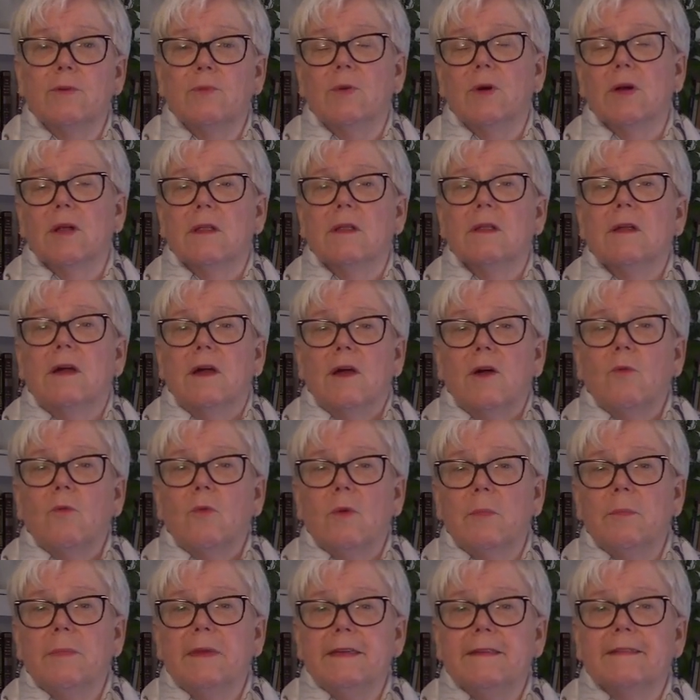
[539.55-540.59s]
will
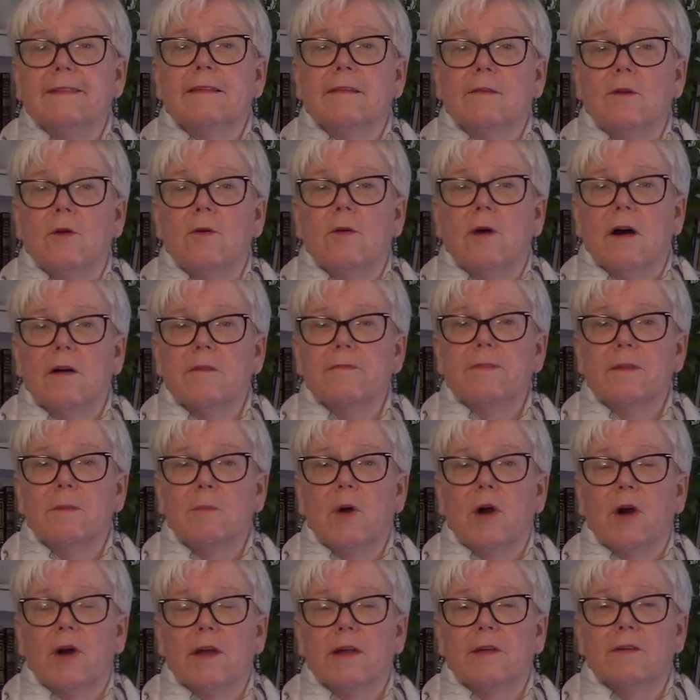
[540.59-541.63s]
be slow off the
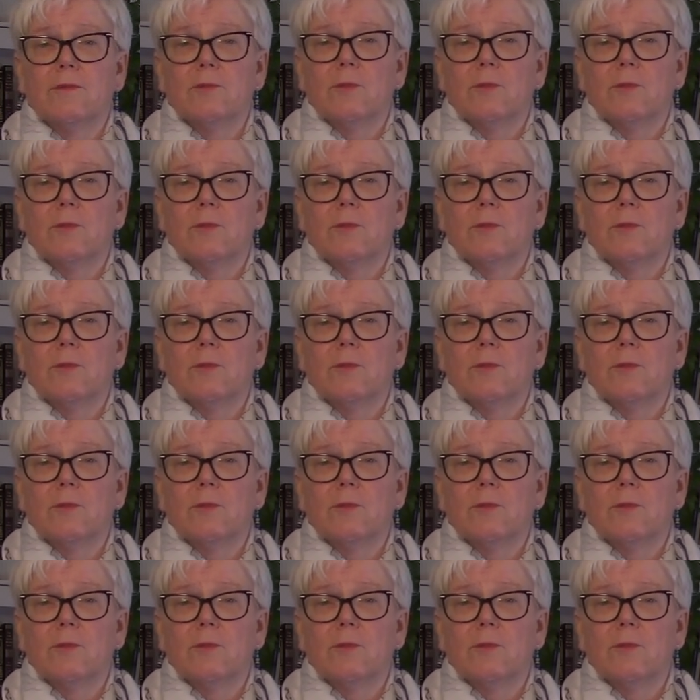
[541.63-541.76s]
mark as